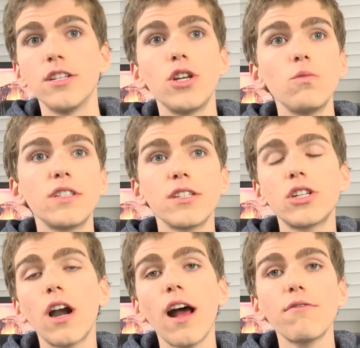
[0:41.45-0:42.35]
So to
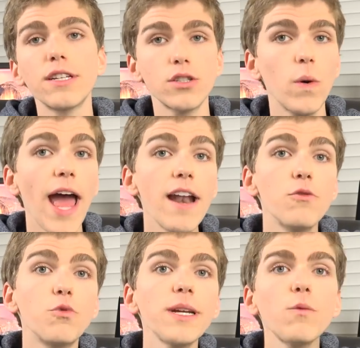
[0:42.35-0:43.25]
start off, let's go ahead
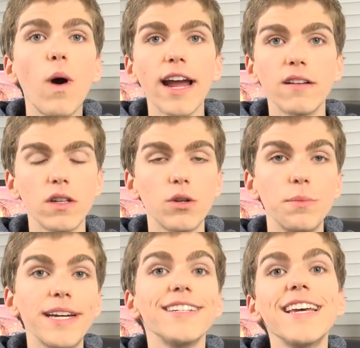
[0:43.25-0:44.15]
and rewind a little
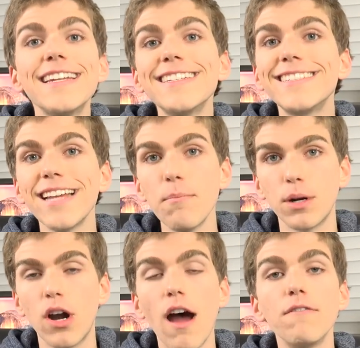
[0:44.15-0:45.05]
bit to
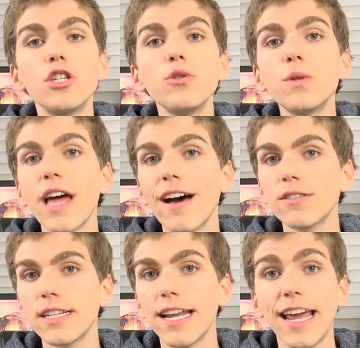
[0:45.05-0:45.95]
December of
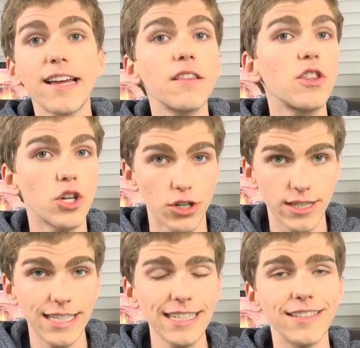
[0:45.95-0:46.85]

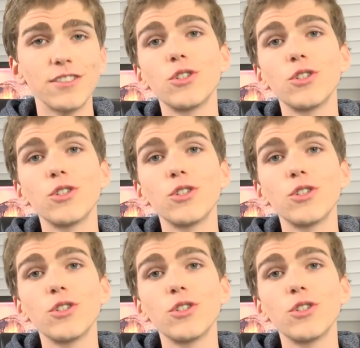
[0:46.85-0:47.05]
2013.